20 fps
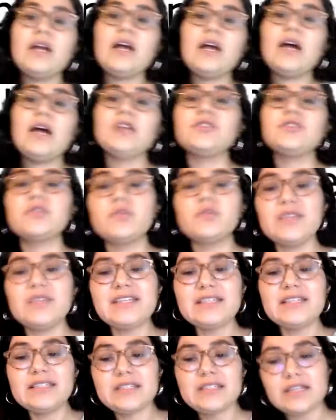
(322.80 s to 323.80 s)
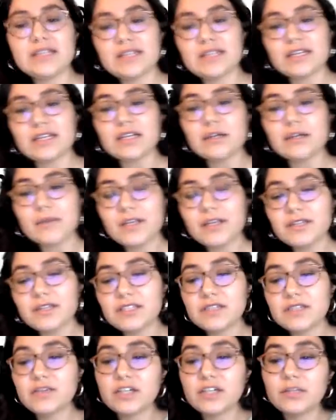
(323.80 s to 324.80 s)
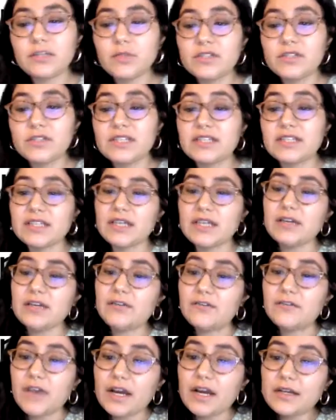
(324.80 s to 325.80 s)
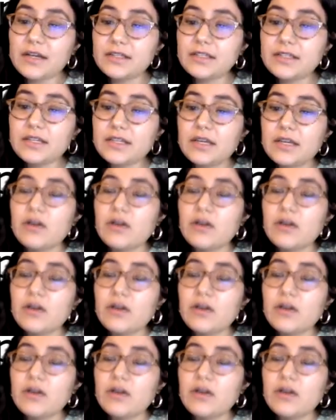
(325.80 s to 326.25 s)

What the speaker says: And so we need to think about these variables because they affect